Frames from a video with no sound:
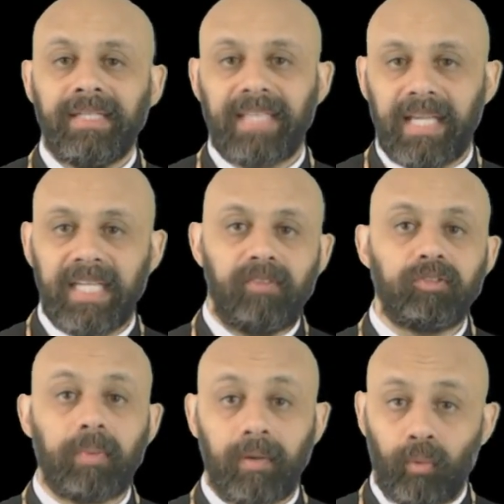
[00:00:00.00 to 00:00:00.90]
that
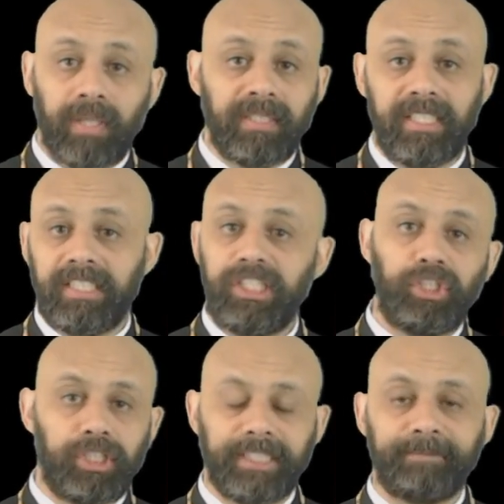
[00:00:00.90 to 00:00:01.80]
lives by what he
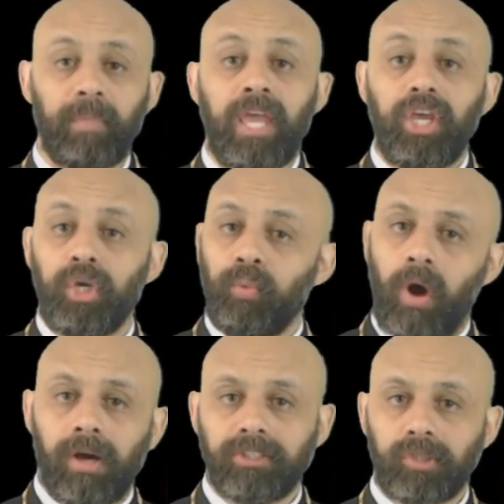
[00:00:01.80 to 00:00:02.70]
teaches. He
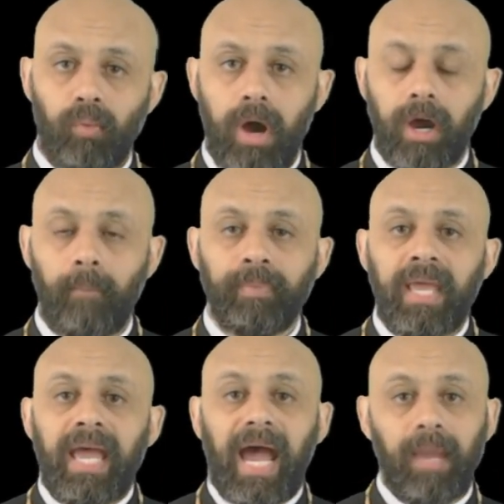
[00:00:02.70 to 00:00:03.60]
walks the walk.
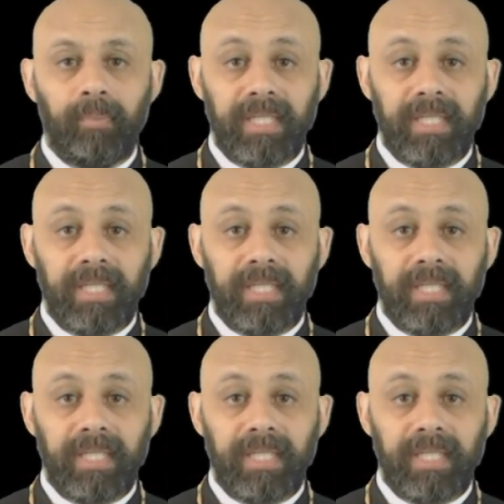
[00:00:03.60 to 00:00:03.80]
I